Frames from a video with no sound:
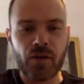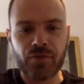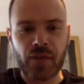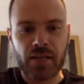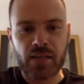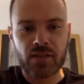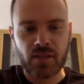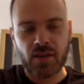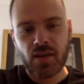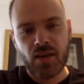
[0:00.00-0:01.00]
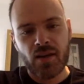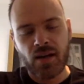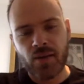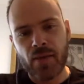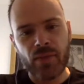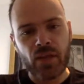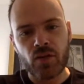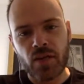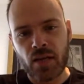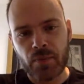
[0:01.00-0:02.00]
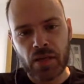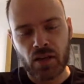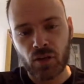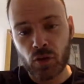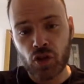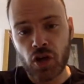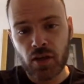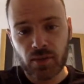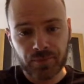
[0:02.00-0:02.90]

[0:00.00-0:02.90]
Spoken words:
financing, and then you get a little chunk